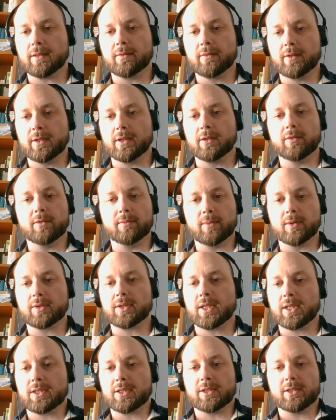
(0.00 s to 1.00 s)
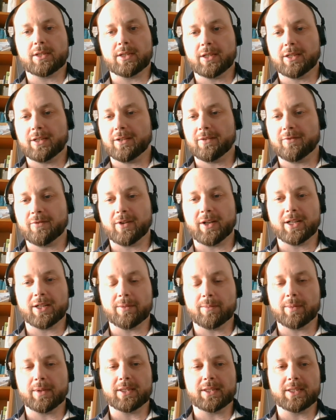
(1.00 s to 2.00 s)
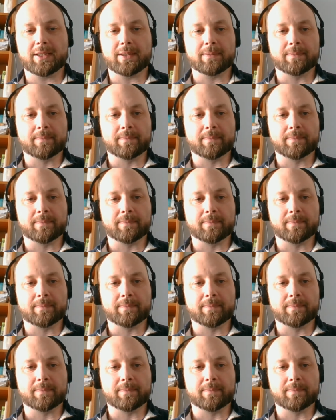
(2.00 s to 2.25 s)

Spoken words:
in most cases, a frank opinion.